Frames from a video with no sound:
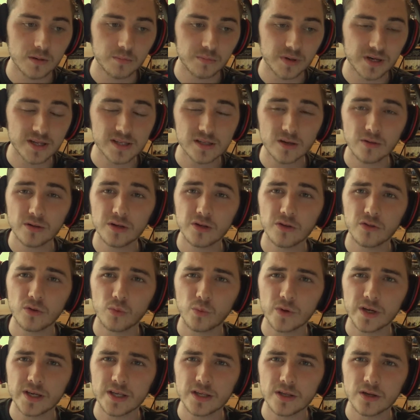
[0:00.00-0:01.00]
But it's only on
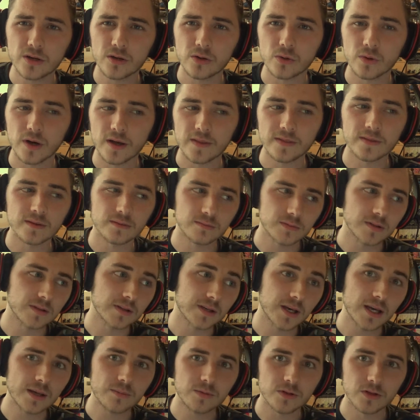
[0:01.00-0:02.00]
the Wii U and
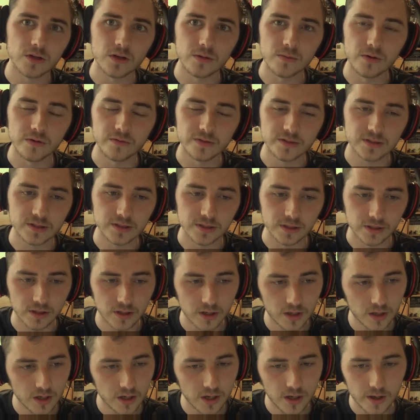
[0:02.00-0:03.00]
the GameCube, obviously.
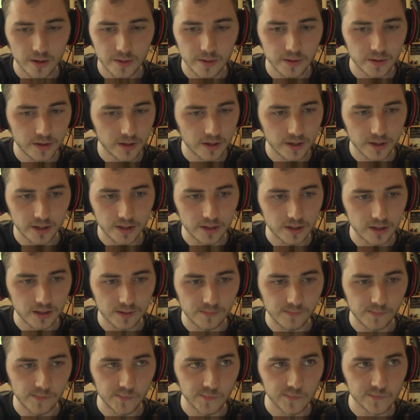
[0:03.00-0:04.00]

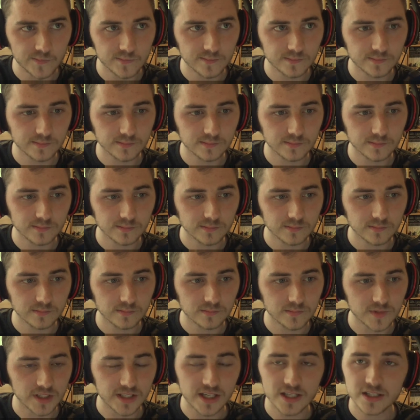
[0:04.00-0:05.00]
And
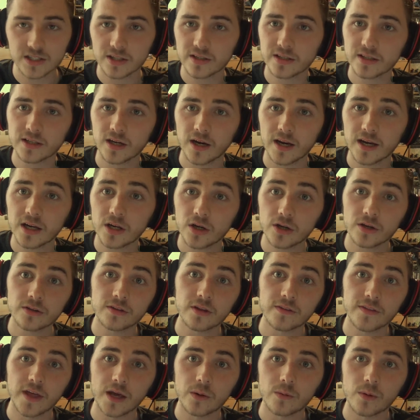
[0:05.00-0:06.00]
that's the thing, I heard
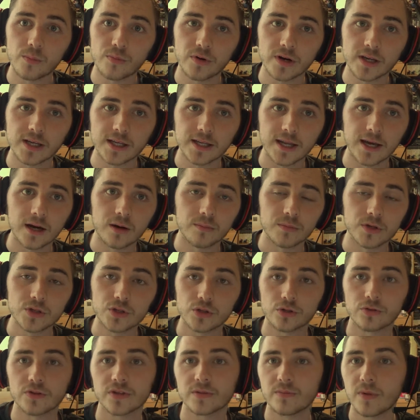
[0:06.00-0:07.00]
that they were bringing out
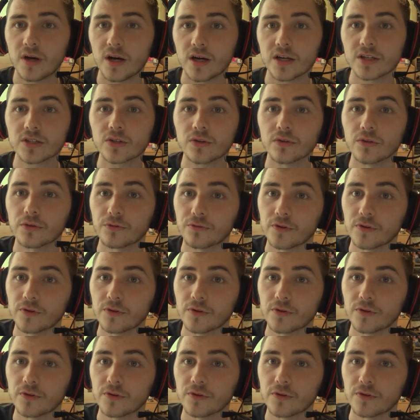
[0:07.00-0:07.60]
Majora's Mask on the